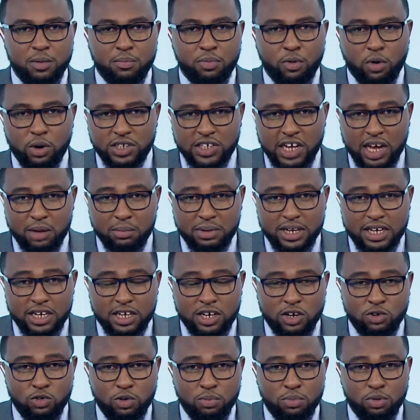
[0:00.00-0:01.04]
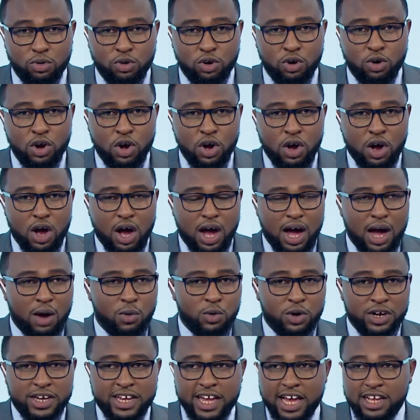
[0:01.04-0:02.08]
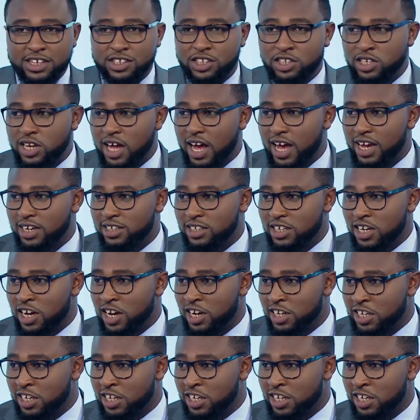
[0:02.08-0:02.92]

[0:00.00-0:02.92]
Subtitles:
Point. I'm Lincoln Ombogo. Our guest tonight,